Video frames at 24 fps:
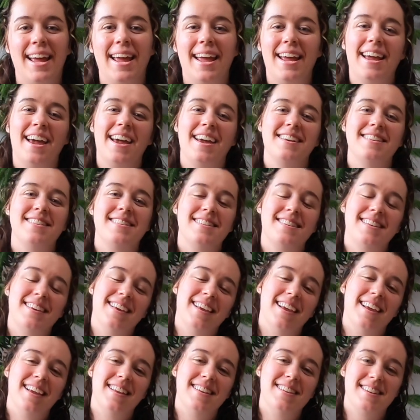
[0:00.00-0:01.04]
Hey guys,
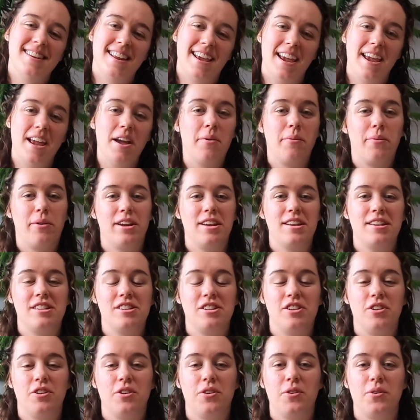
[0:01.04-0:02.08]
today I wanted
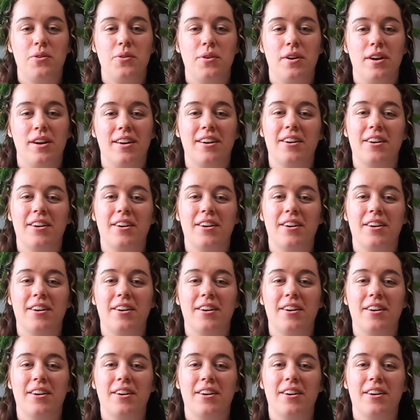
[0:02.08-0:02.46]
to